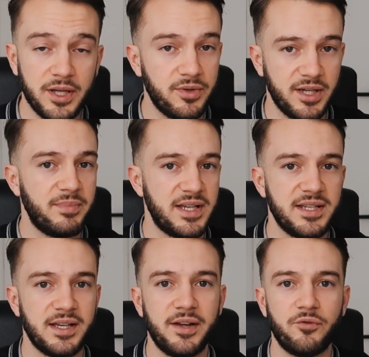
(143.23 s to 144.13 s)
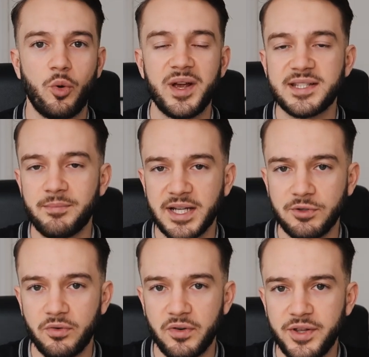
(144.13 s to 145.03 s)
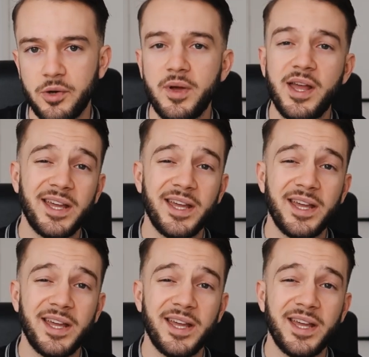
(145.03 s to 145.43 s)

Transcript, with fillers: you know, you can basically request a manual review.